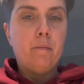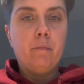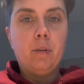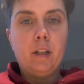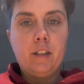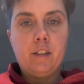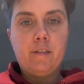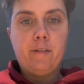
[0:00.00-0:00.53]

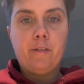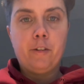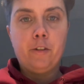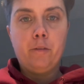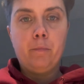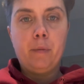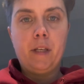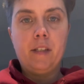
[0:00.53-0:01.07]
plus
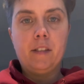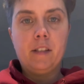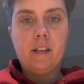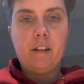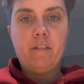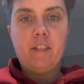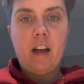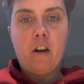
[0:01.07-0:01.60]
fruit pieces
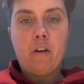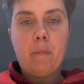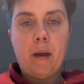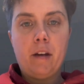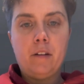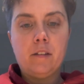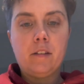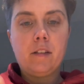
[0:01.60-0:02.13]
and flower
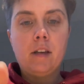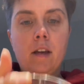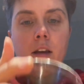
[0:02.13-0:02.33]
petals.